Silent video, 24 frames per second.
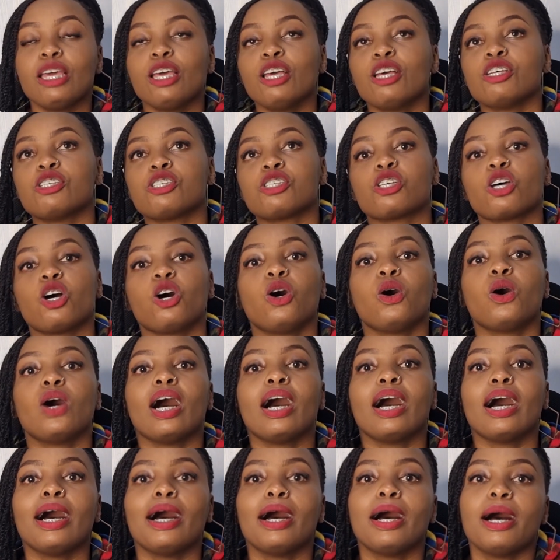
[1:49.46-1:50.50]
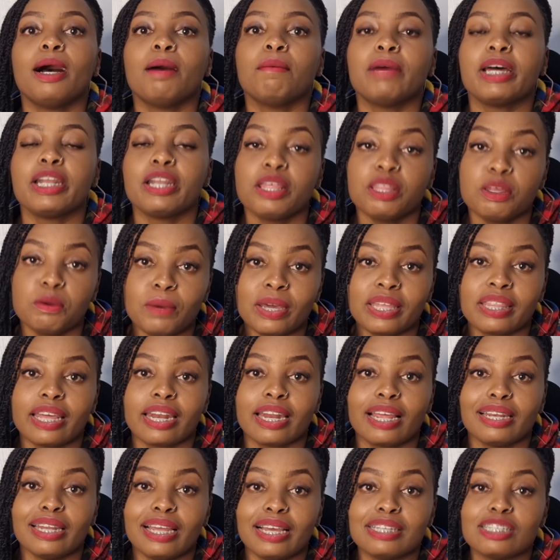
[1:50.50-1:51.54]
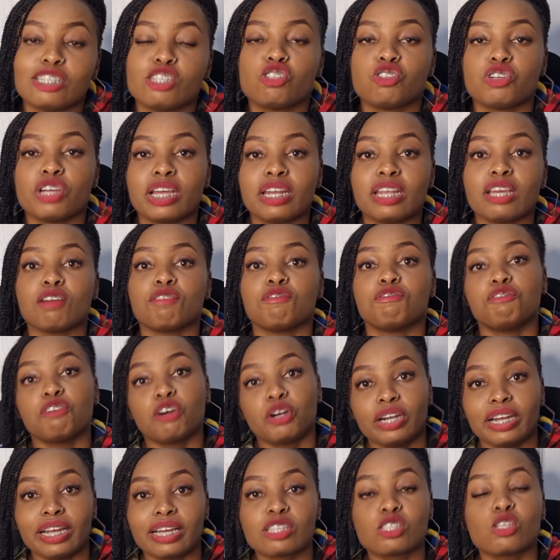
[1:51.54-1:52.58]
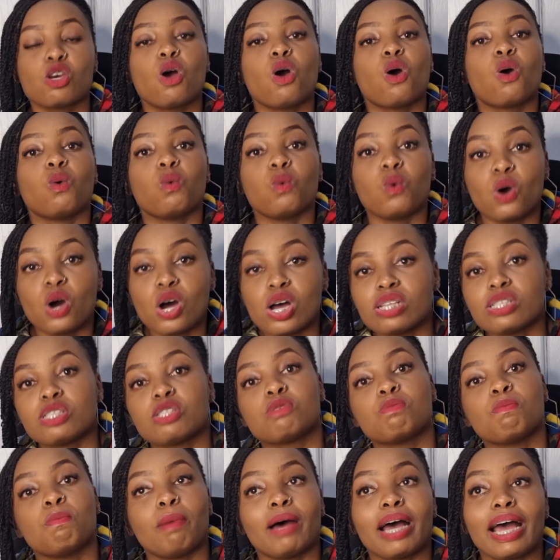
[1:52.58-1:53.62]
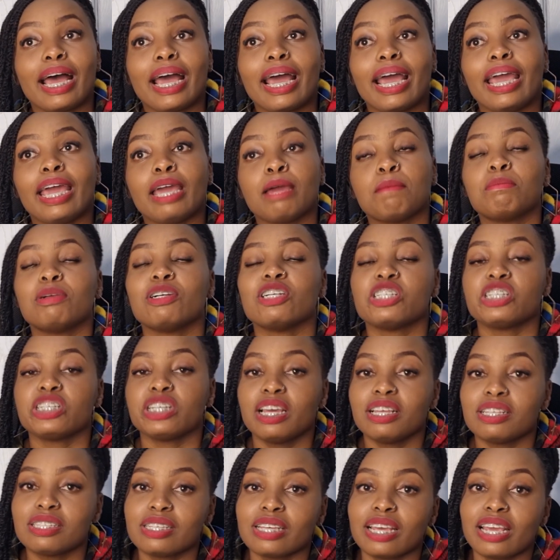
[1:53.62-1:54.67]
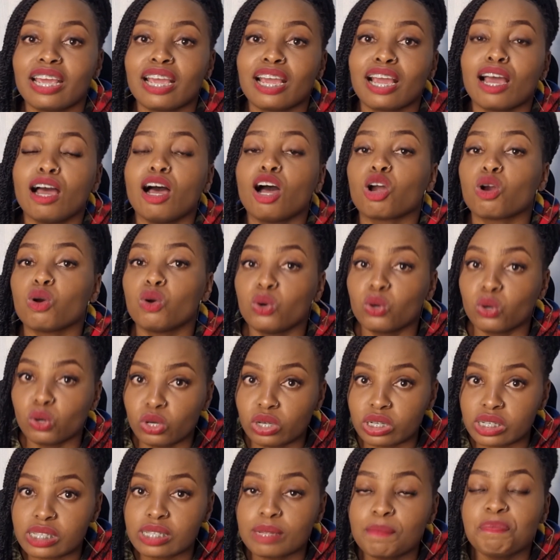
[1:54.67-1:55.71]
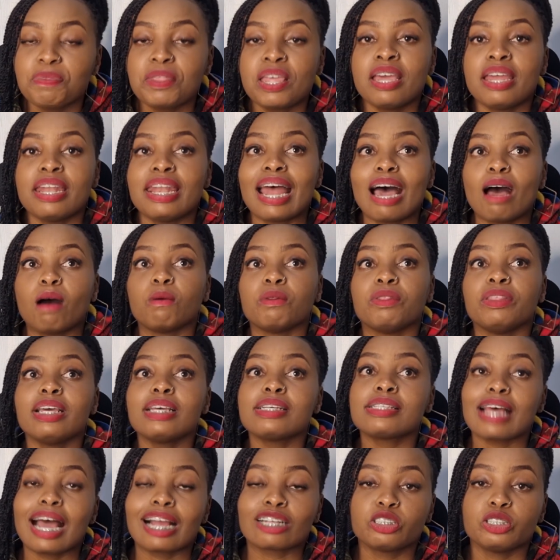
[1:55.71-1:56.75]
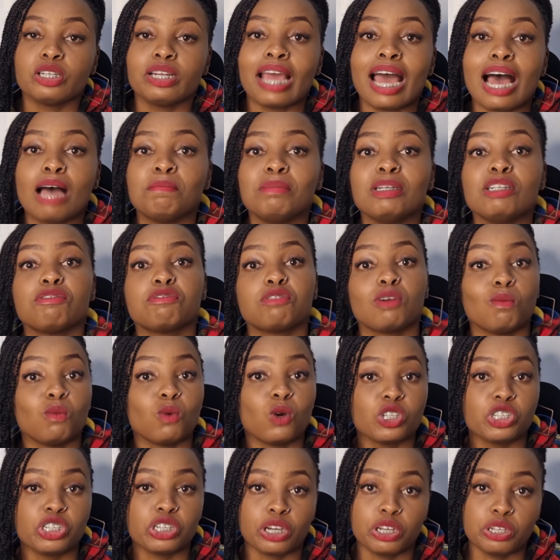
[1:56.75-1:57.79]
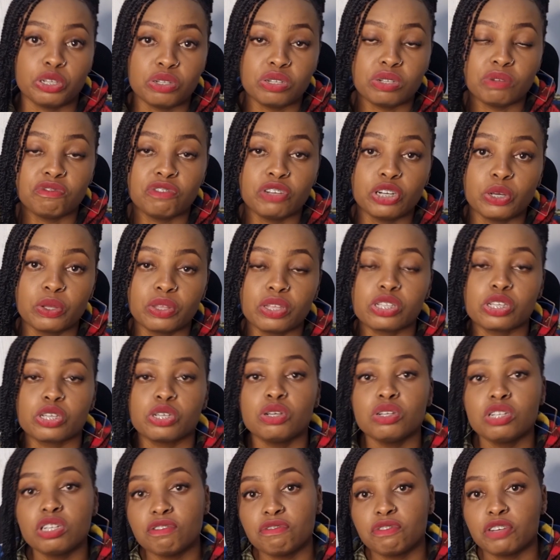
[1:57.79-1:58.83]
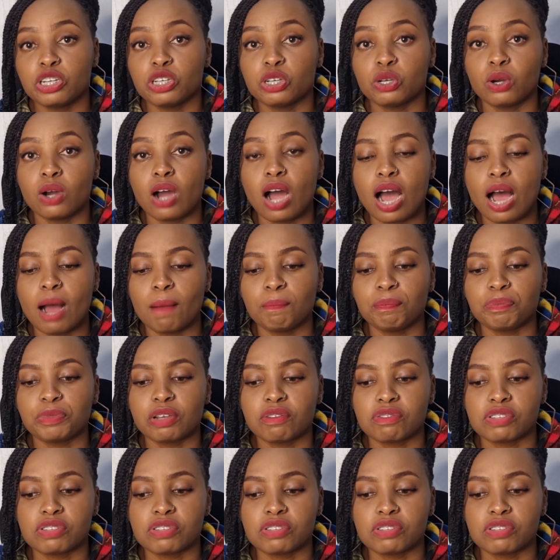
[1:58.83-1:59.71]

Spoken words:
So another way that I learned trading Forex was by purchasing a course. Now, this actually happened from watching a YouTube video. There's a YouTube video of